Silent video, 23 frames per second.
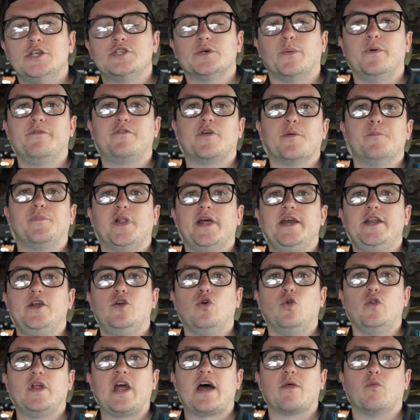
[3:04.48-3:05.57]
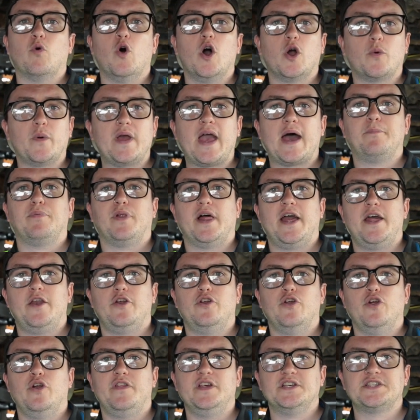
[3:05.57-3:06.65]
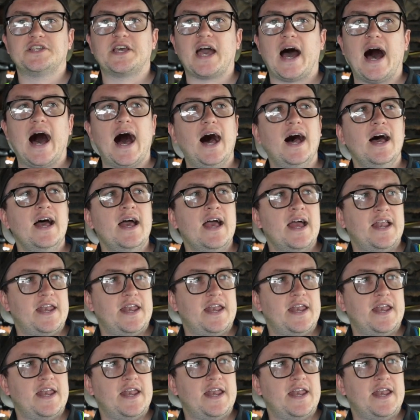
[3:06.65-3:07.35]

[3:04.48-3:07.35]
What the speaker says: So we've completed all the other work we had planned to do to this car.